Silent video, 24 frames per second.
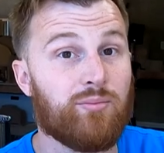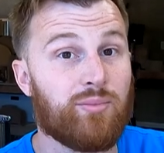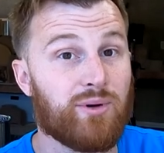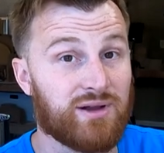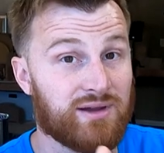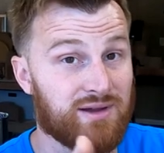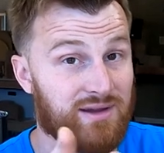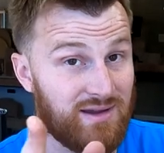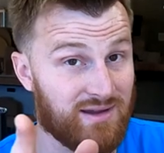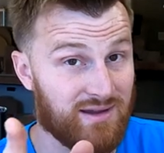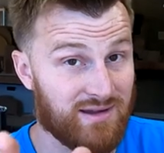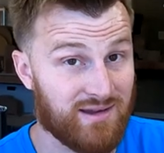
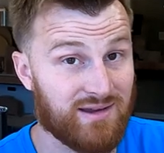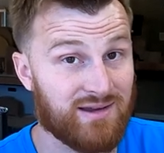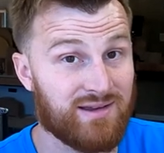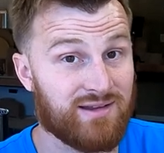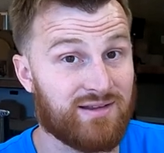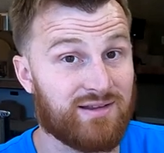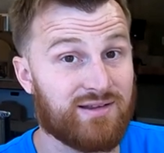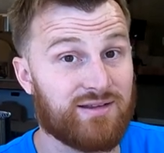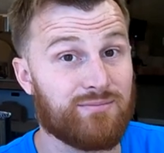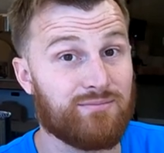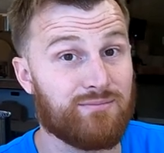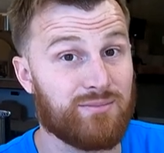but it
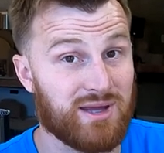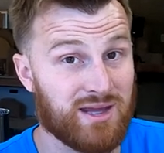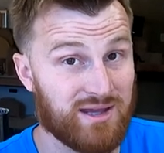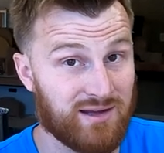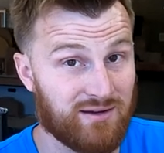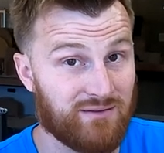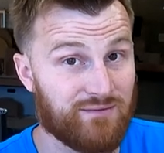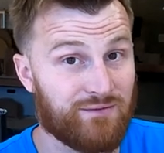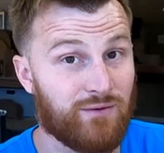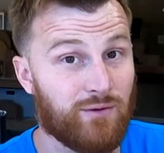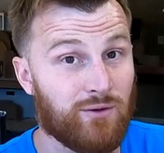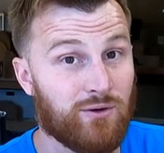is
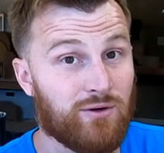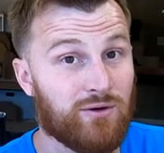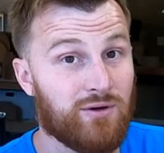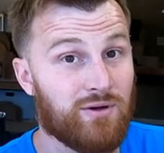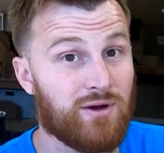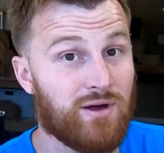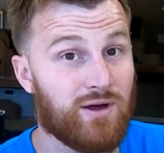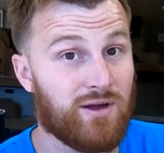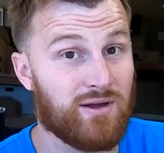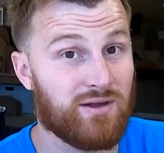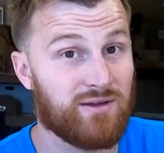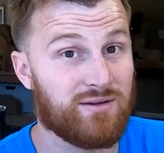meaningful
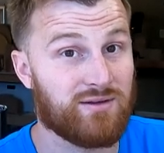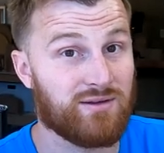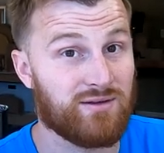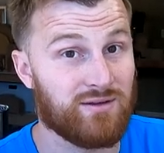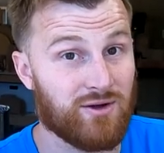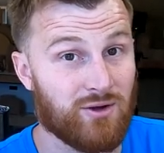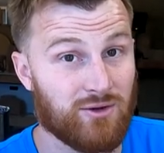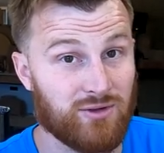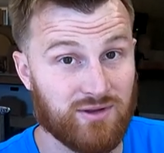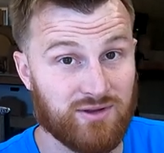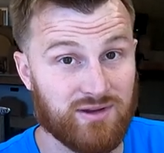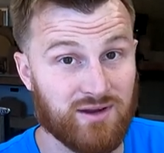to
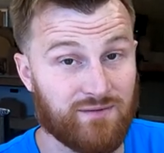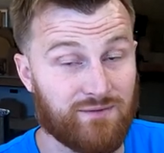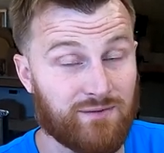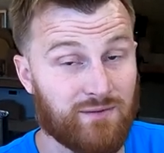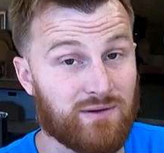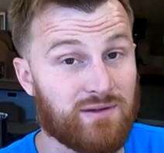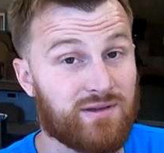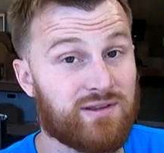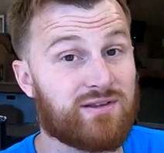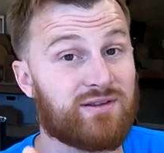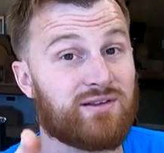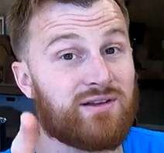know the
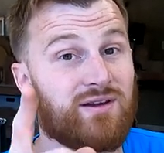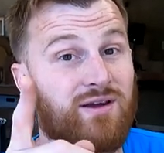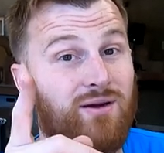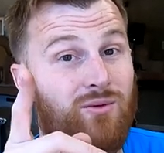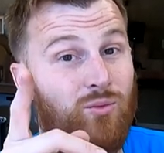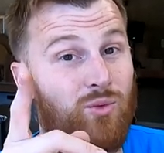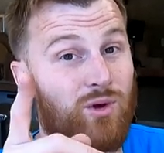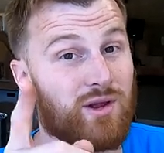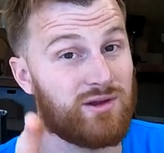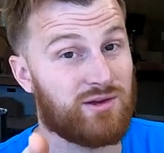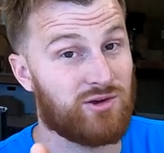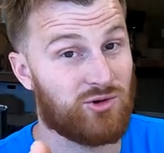difference
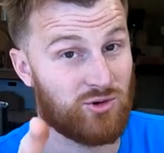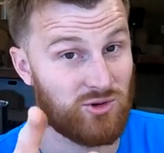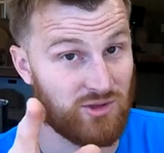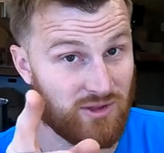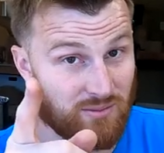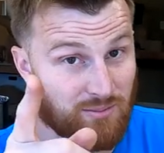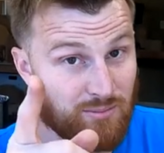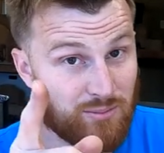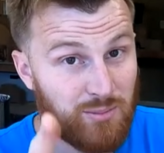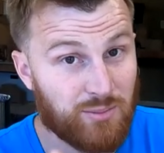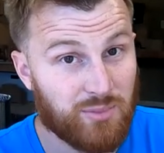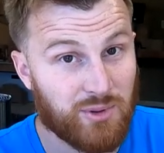when you're
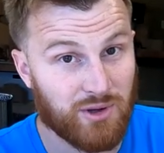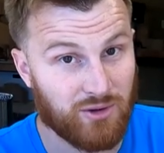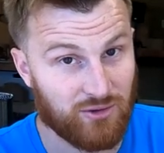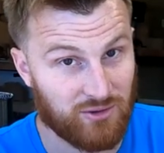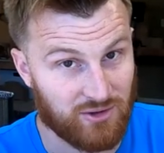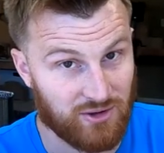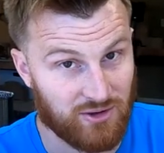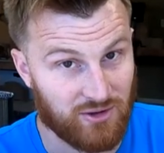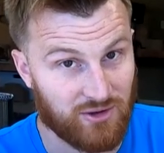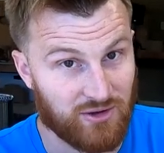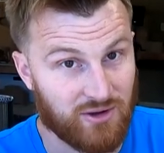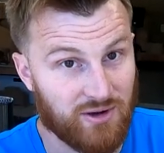the
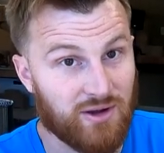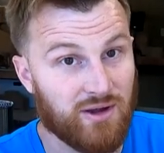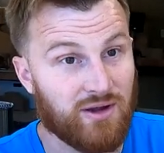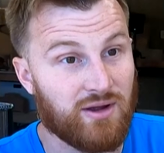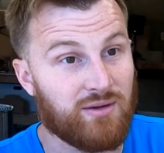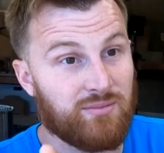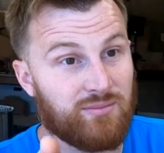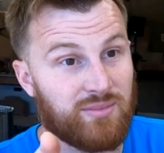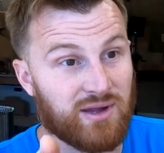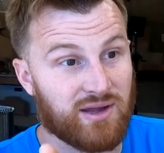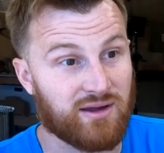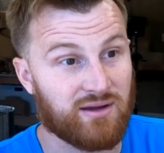builder
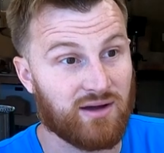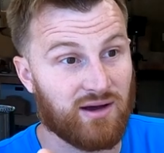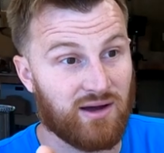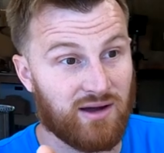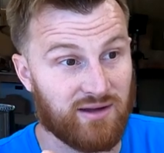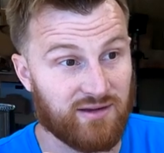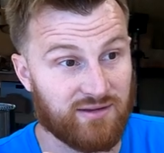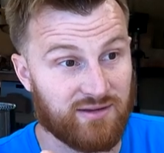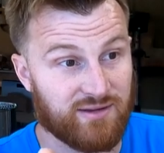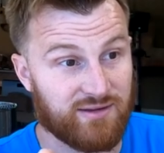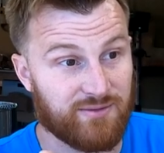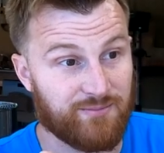
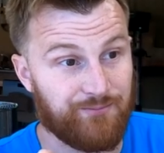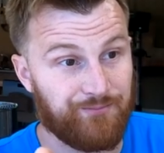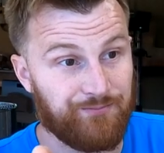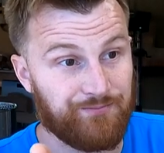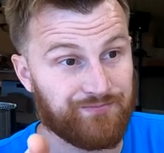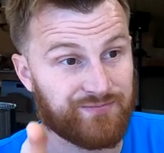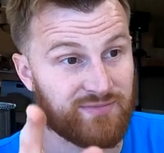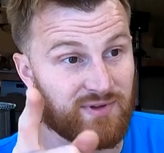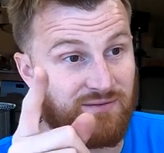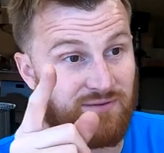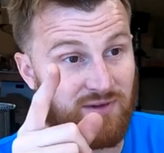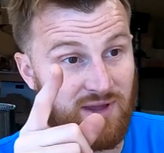because
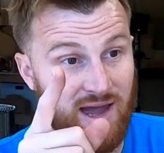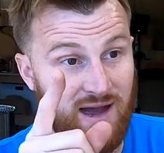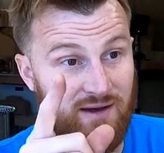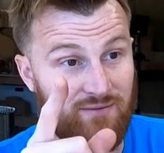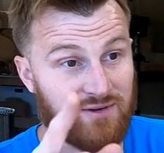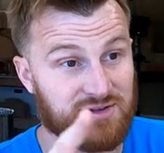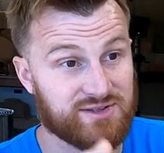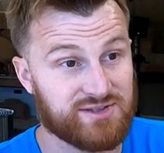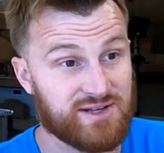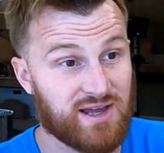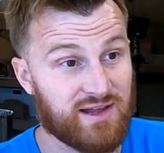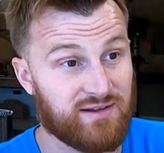if you
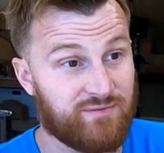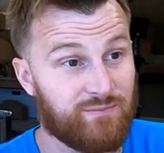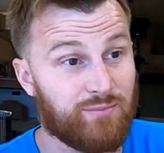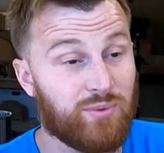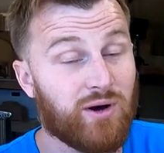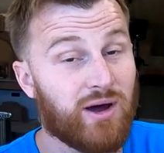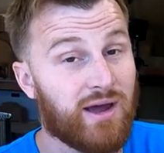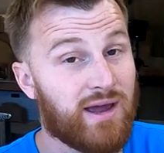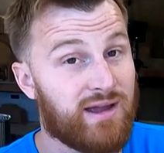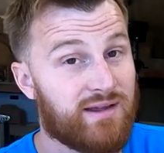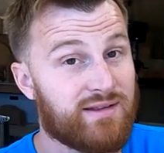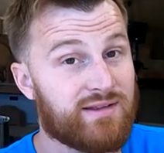have a set of
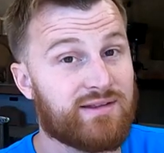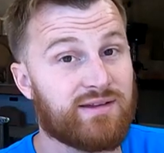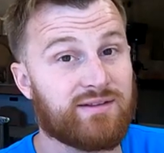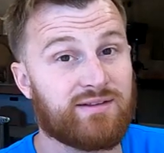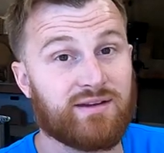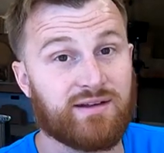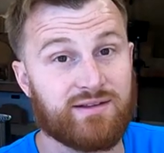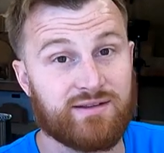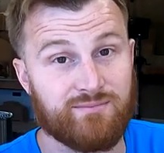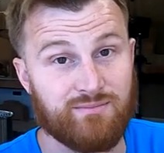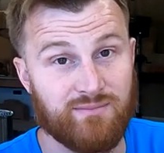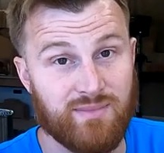plans that
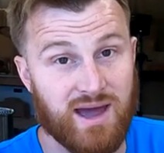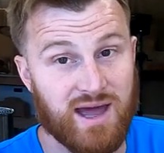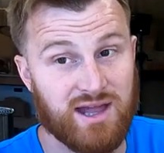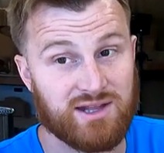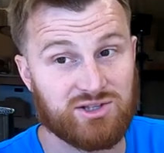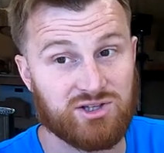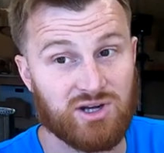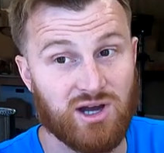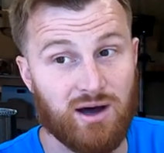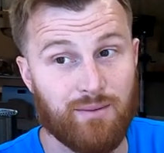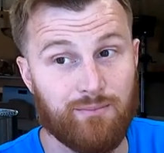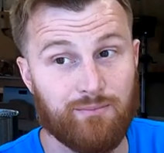doesn't
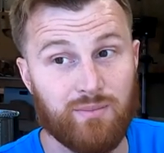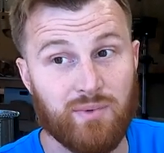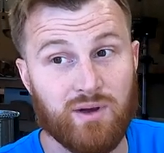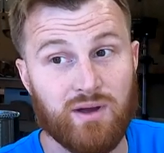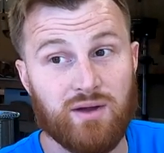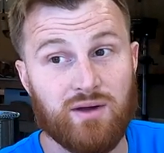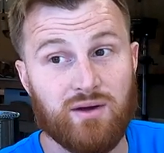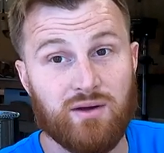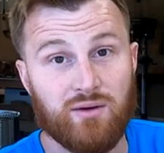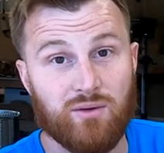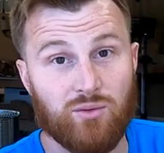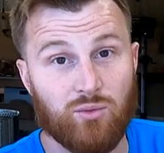match up
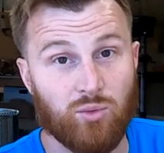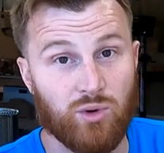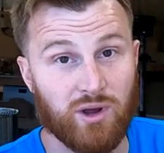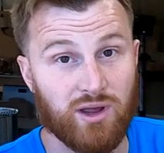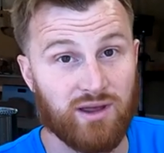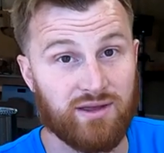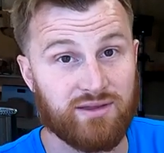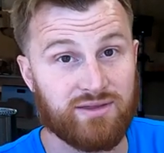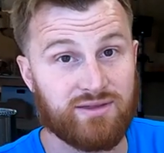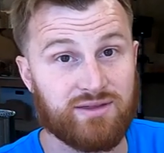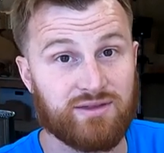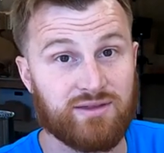
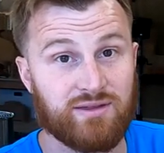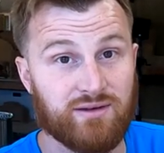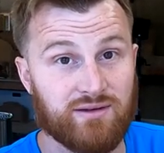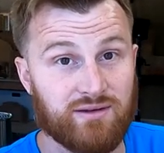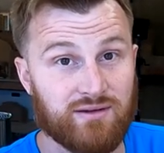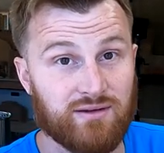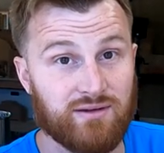with,